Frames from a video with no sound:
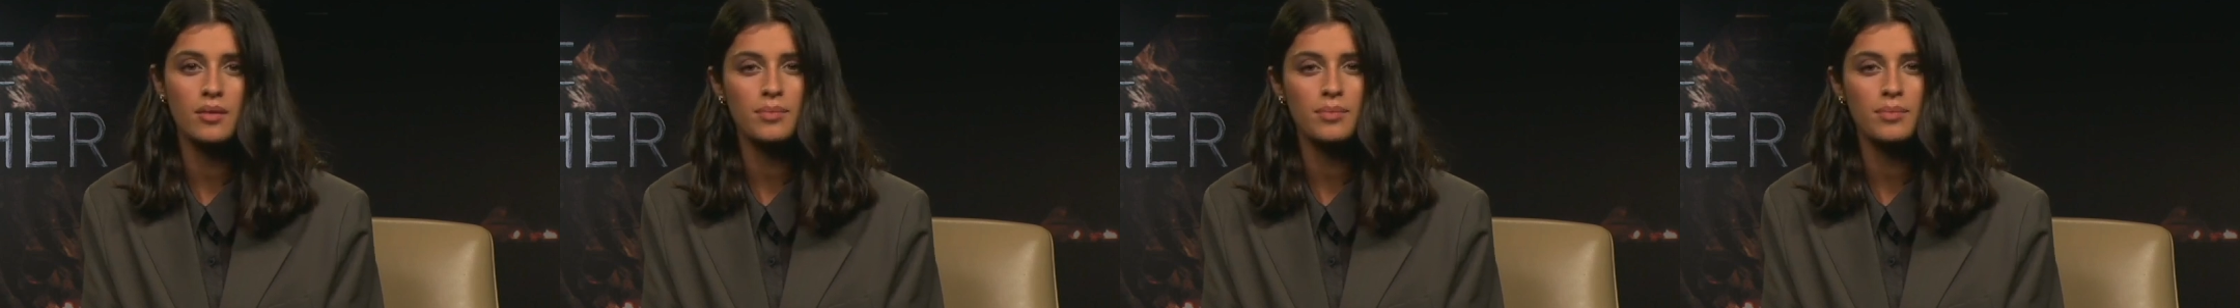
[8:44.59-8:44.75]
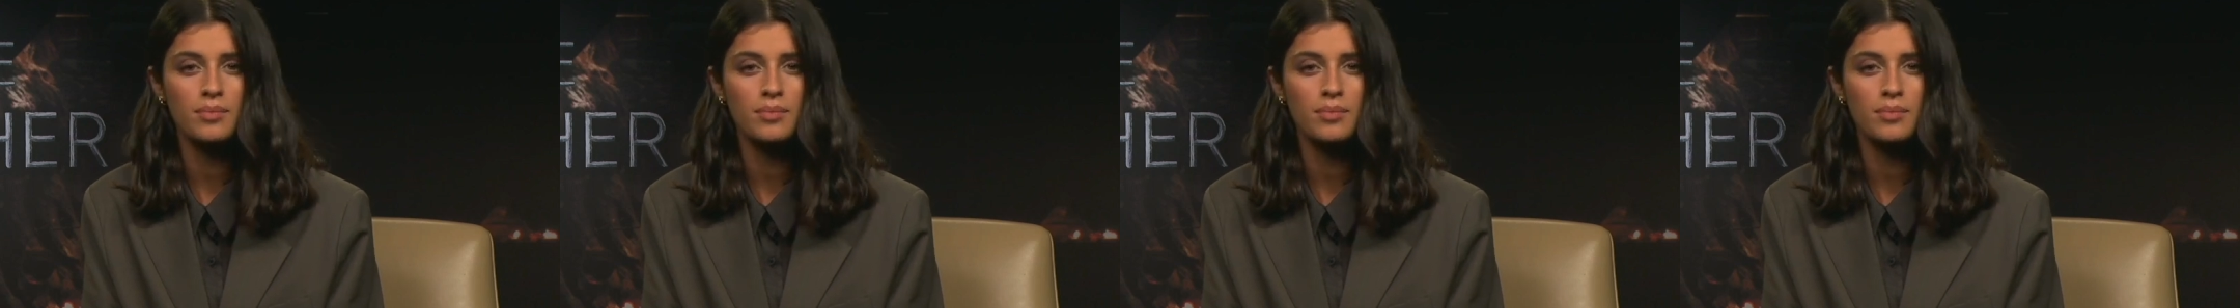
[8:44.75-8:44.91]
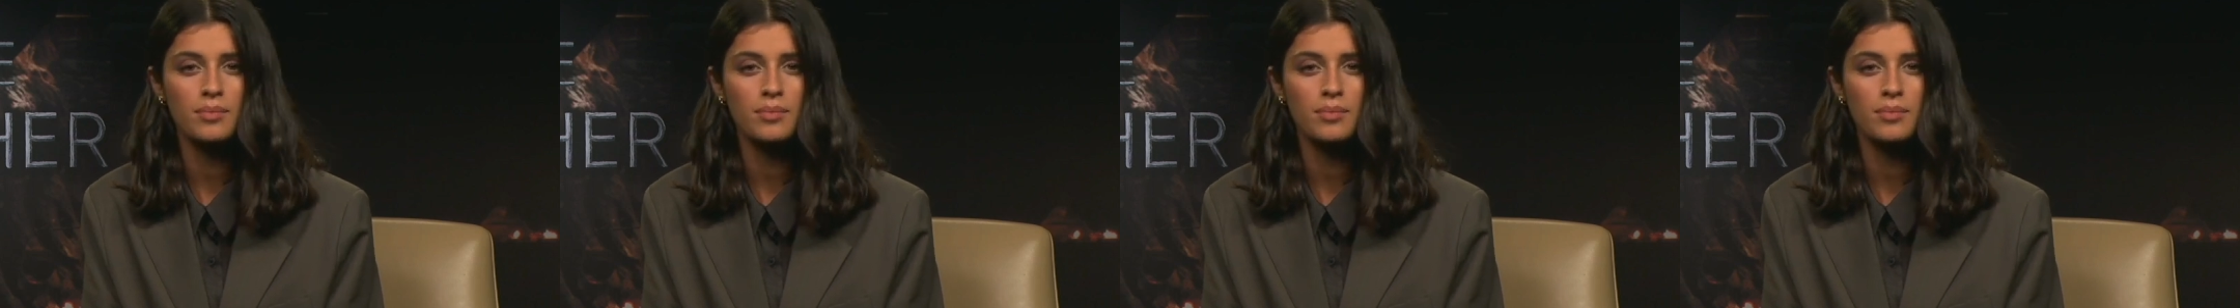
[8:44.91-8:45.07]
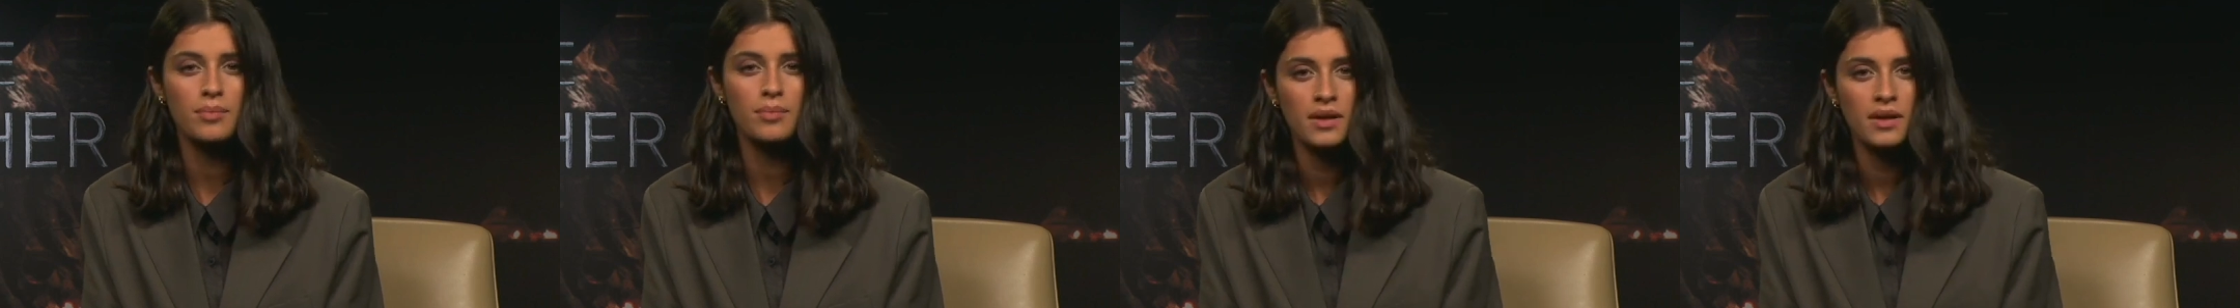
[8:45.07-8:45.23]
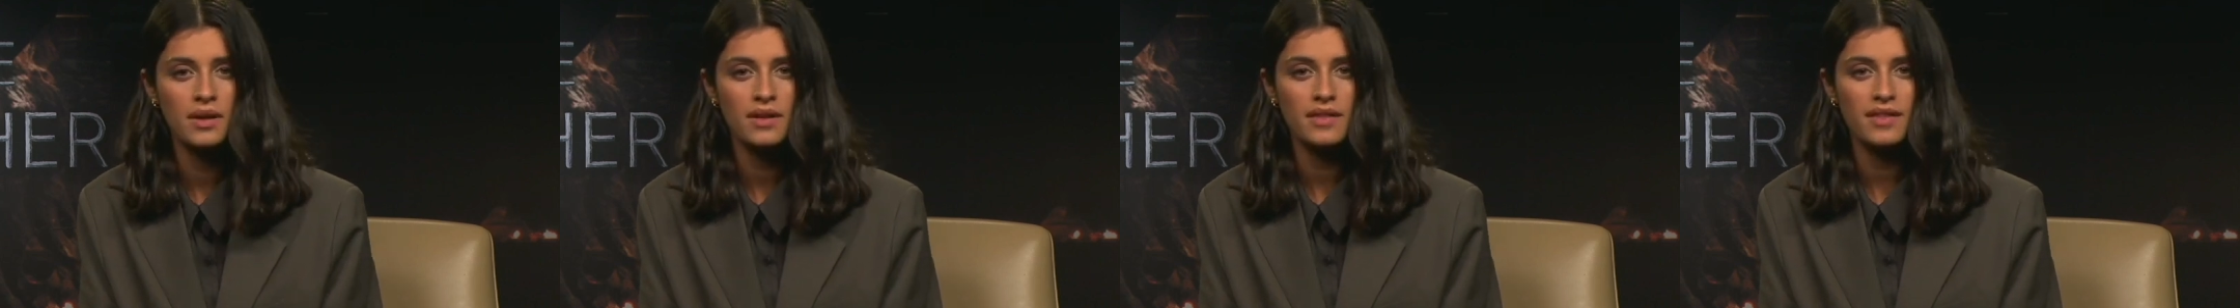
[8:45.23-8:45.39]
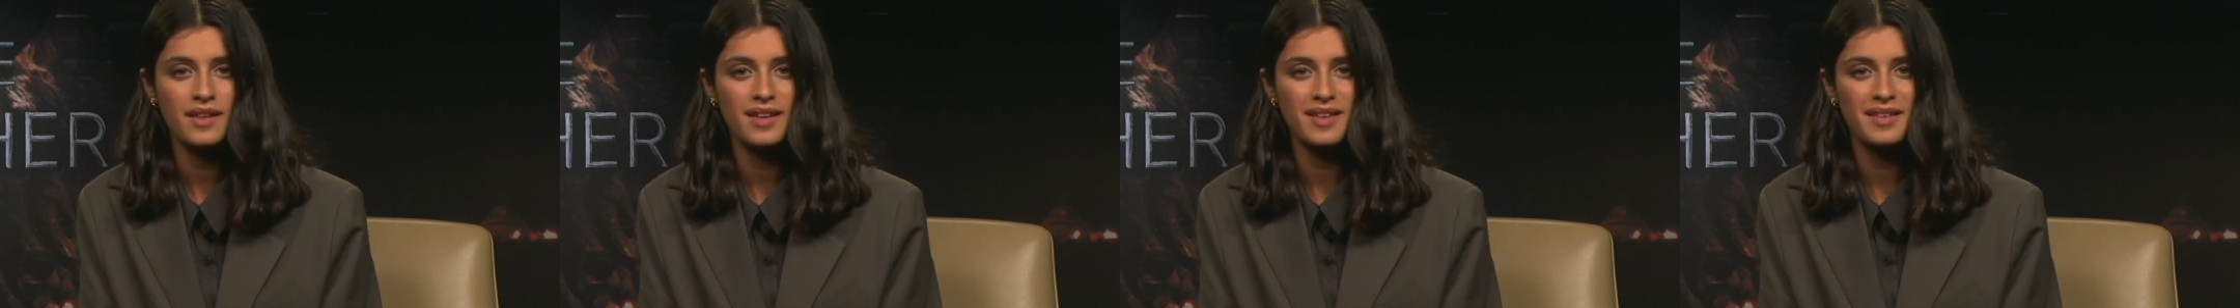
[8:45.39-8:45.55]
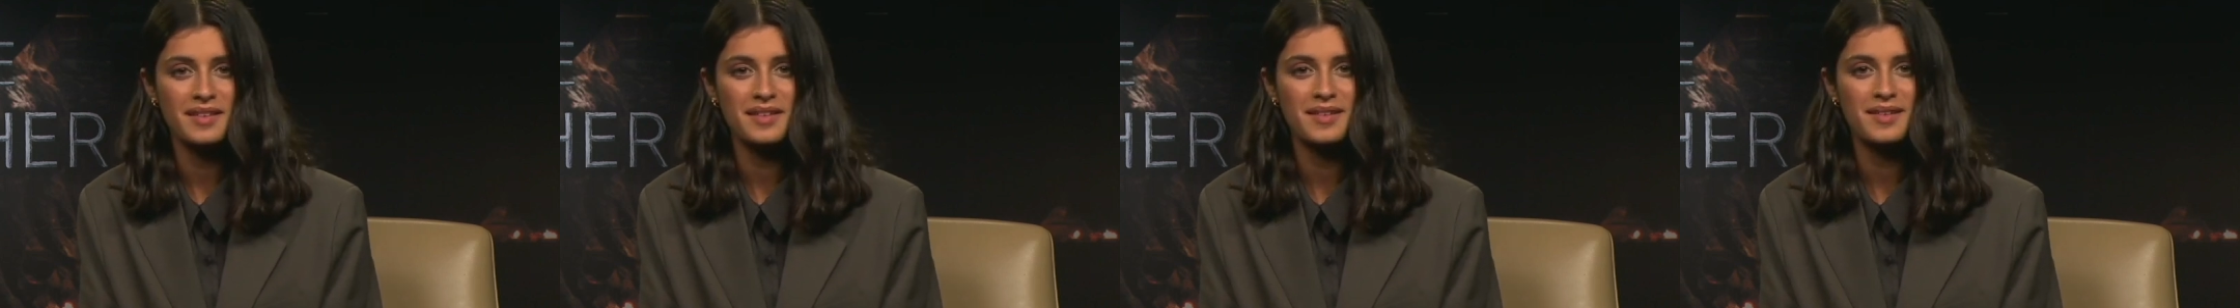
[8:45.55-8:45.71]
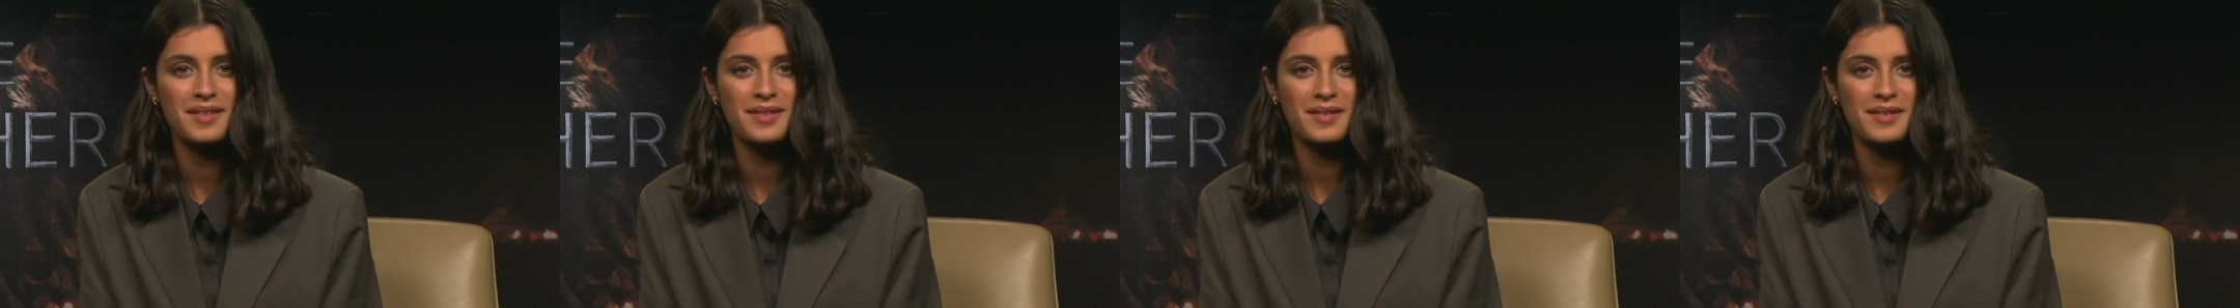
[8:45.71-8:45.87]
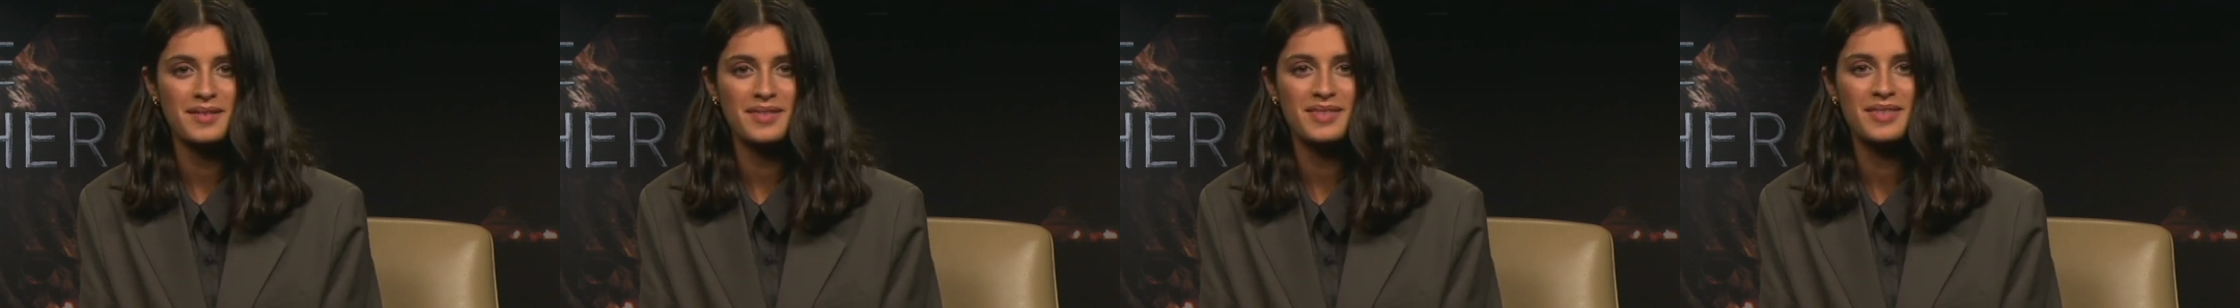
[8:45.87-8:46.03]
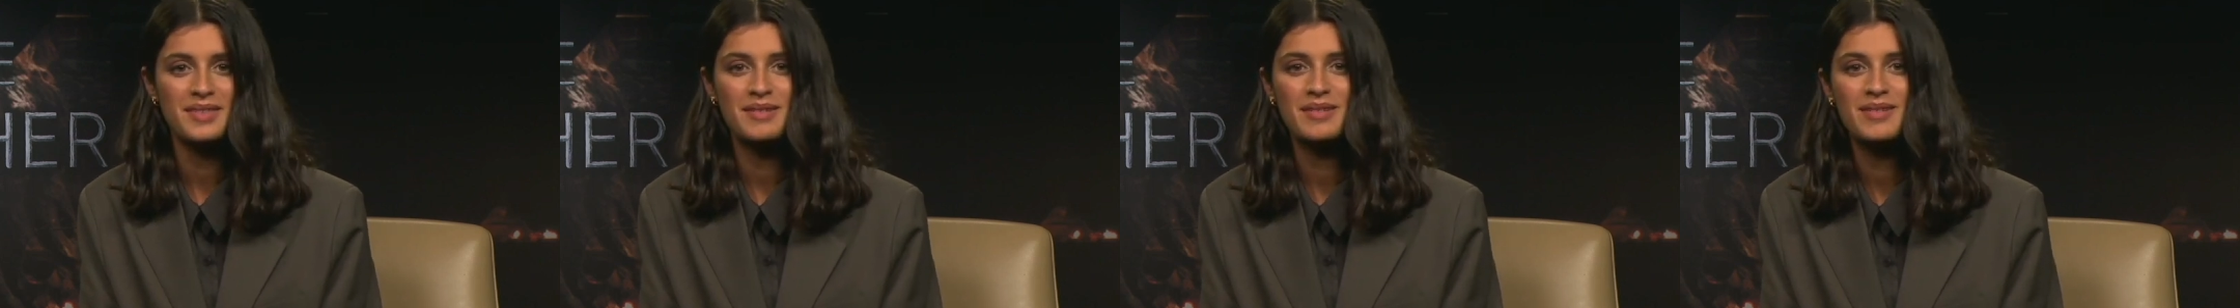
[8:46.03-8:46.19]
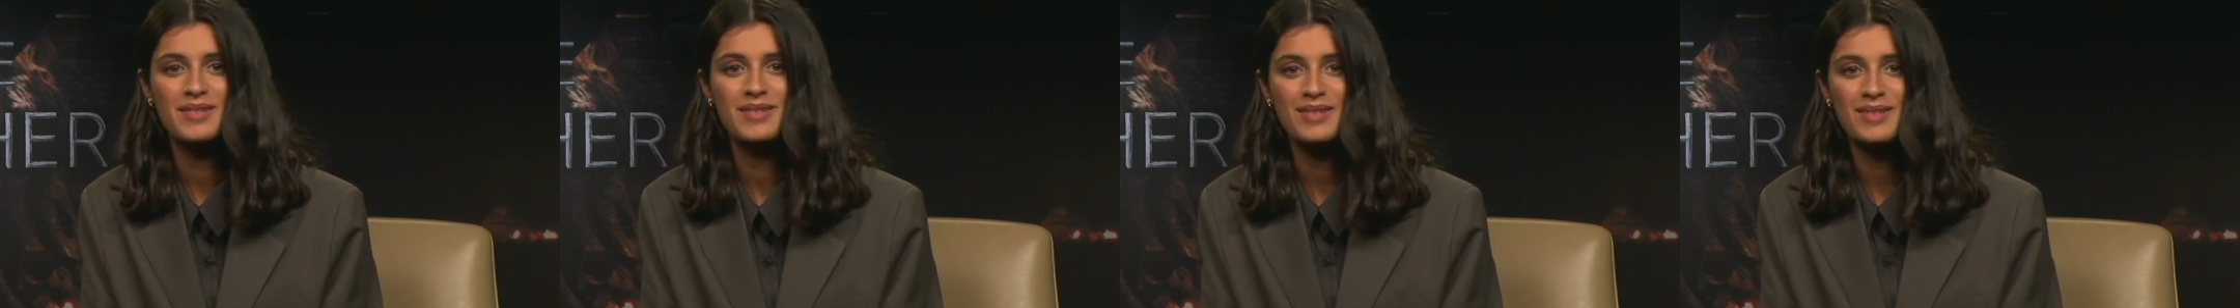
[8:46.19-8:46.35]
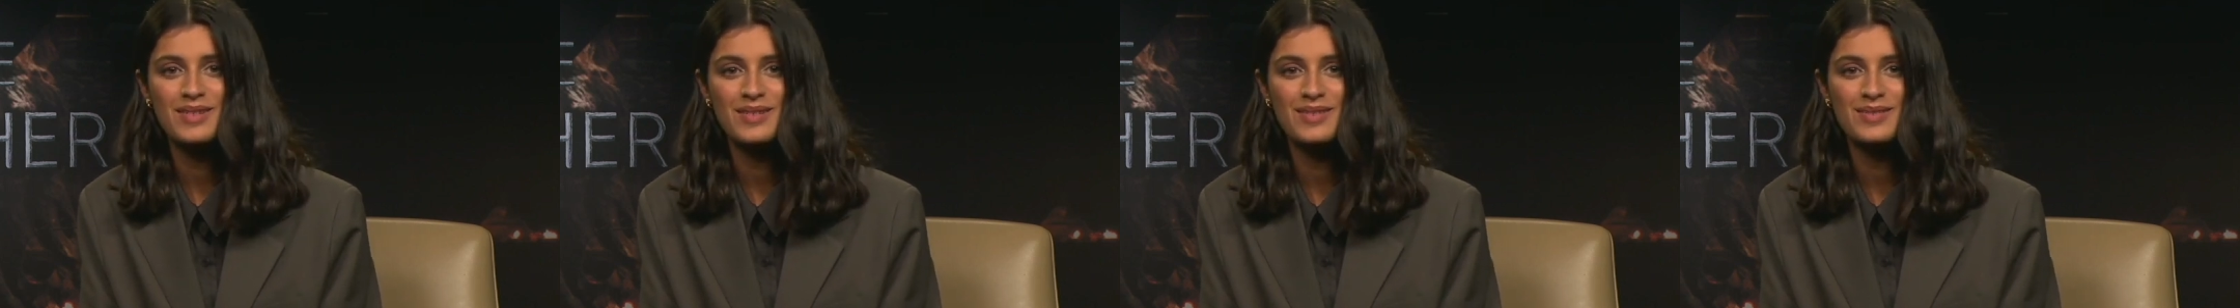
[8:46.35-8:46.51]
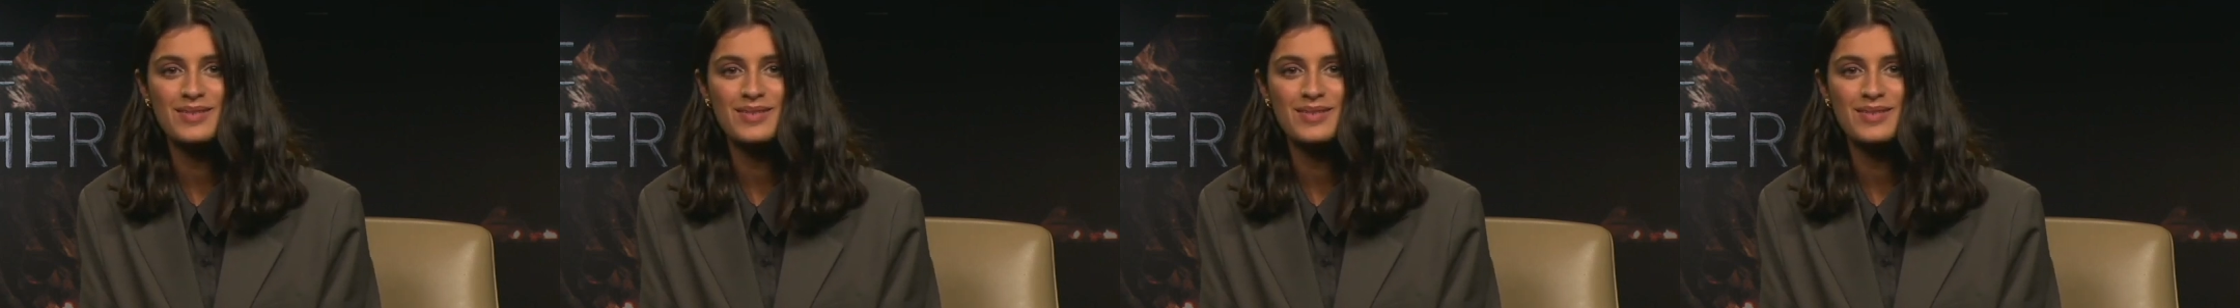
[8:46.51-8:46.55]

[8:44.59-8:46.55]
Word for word: I think the